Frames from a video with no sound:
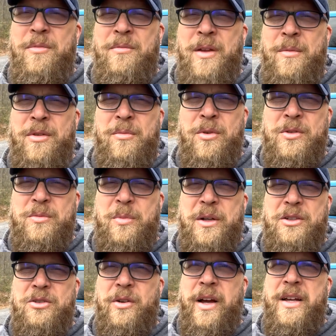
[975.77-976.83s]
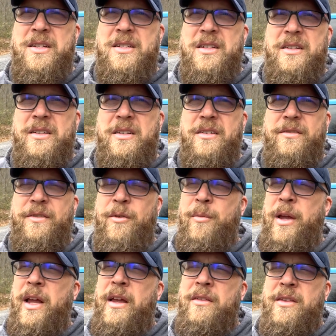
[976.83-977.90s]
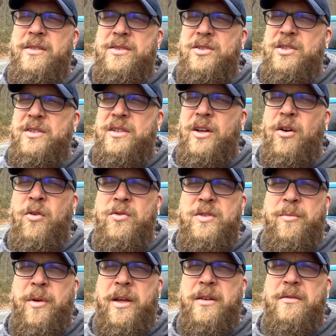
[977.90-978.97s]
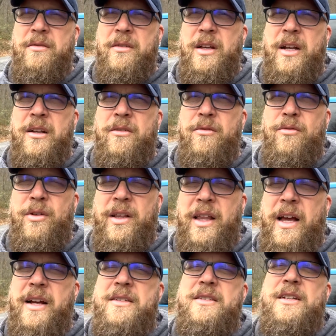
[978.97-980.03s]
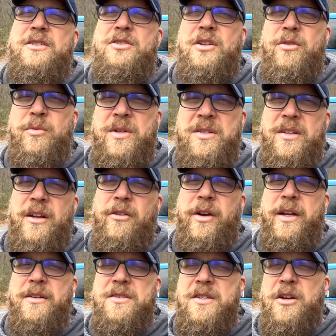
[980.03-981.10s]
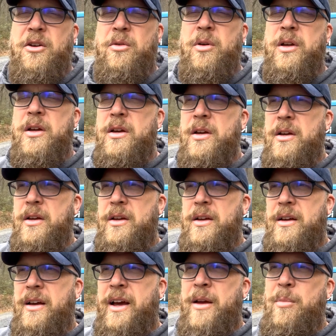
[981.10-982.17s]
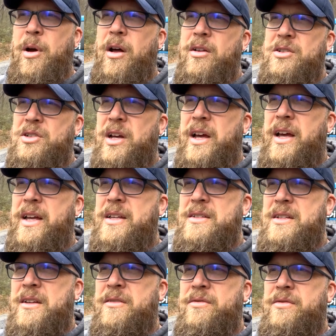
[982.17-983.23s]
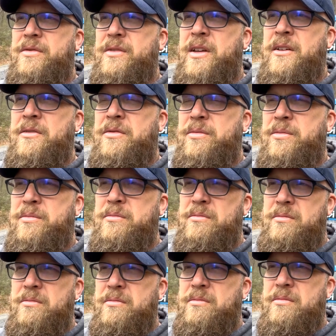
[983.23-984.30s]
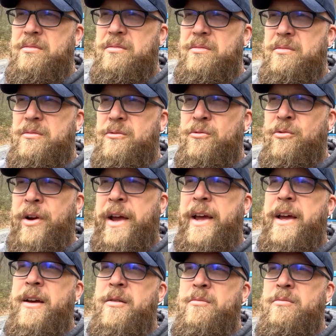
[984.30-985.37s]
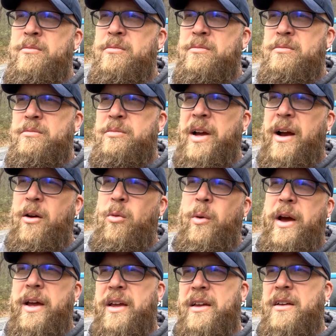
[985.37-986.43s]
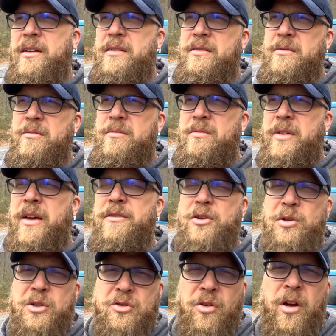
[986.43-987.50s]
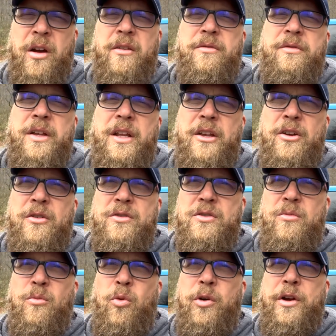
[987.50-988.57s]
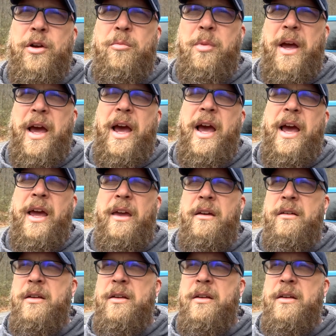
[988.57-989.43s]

maybe the most picturesque. For me, this is just the ultimate kind of relaxation, recentering. So I apologize if Ram, Power Wagon, heavy duty truck videos are more your bag.